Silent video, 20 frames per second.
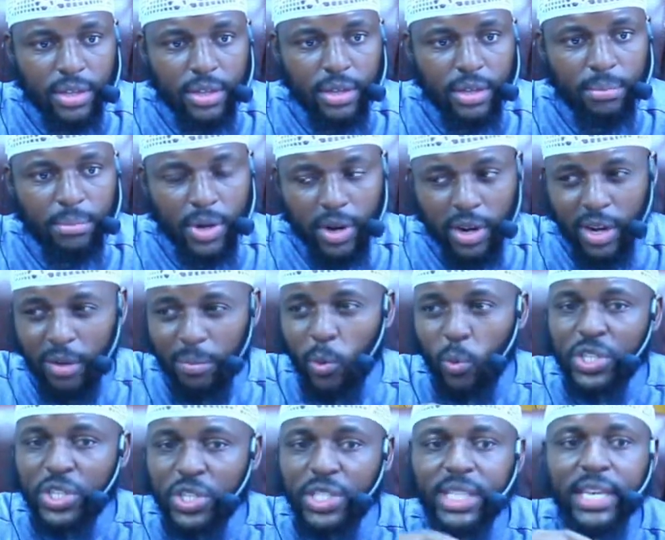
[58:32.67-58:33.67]
Barakallah. But
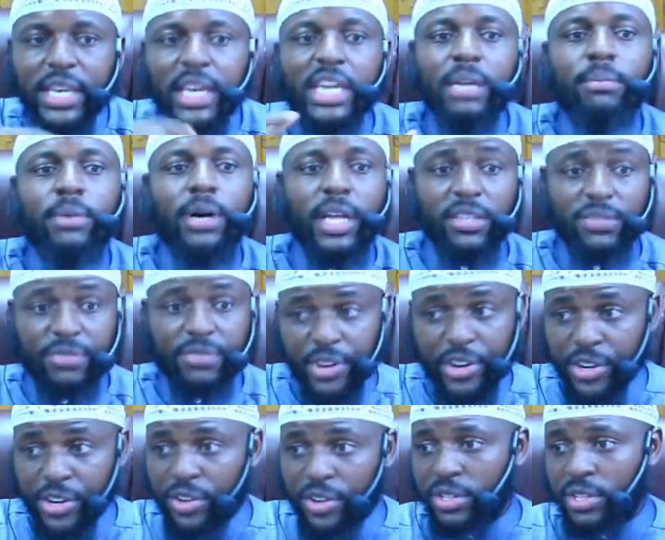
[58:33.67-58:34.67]
what's the hikmah? That's very
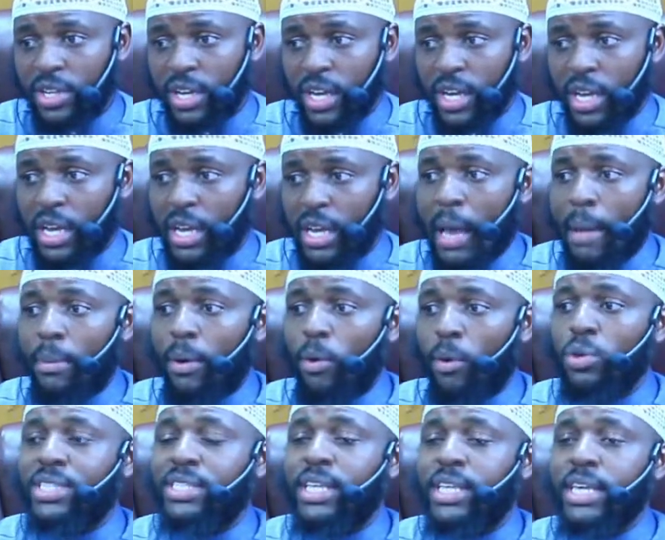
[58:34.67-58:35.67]
good. But what's
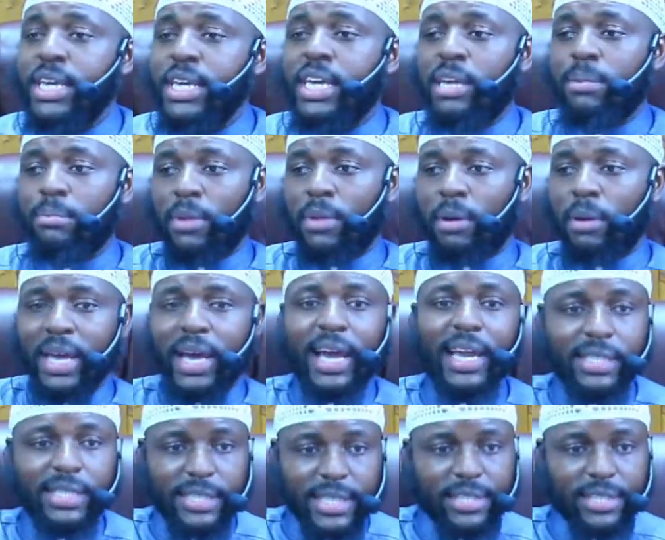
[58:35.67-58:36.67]
the hikmah behind
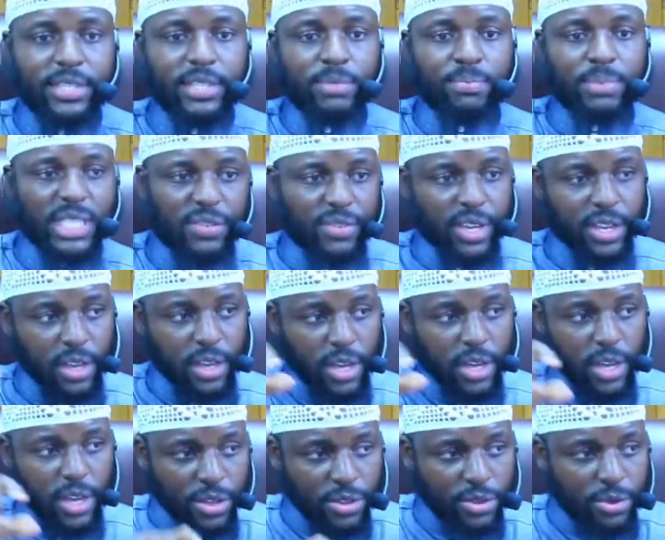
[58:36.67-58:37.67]
this specific
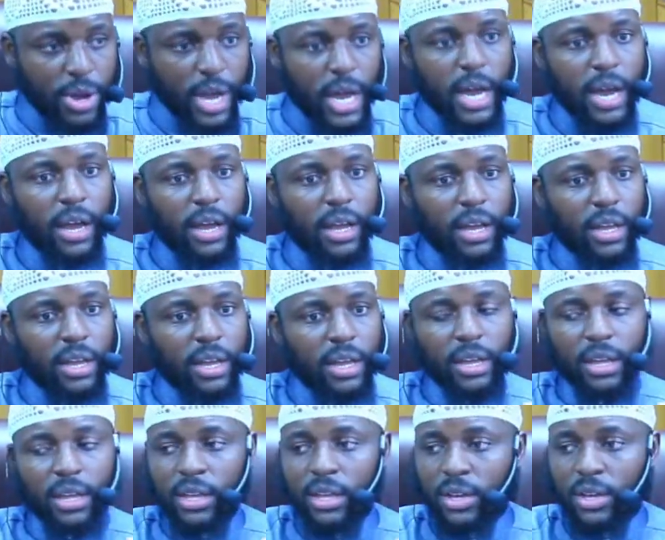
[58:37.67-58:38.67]
dua?
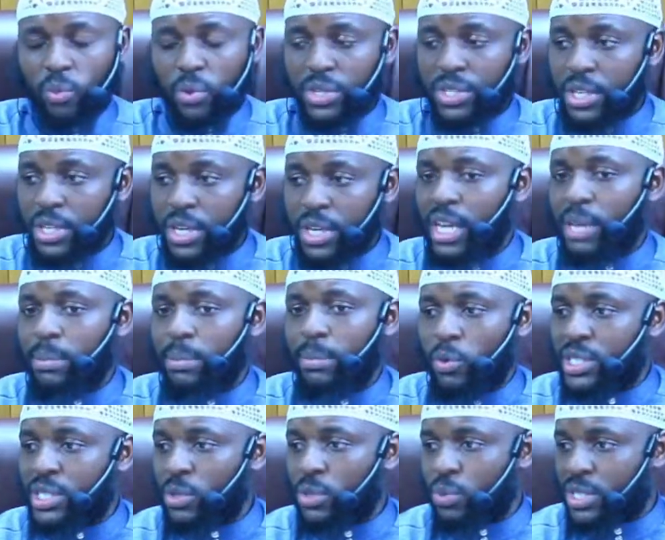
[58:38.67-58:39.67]
What's the hikmah? What's
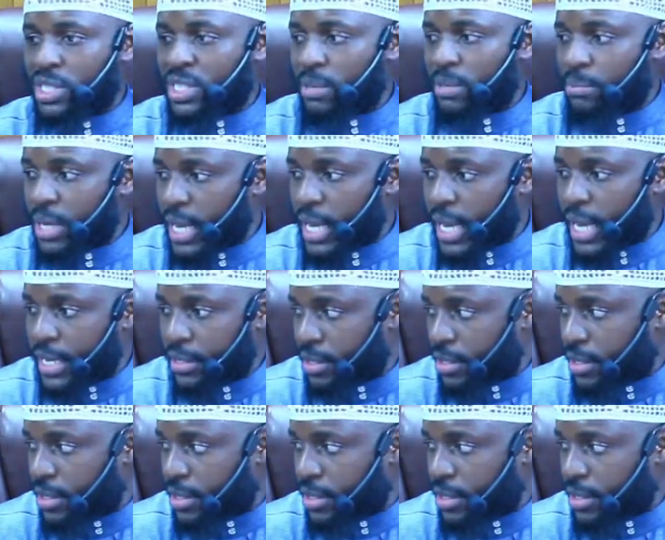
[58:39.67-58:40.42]
the wisdom behind it?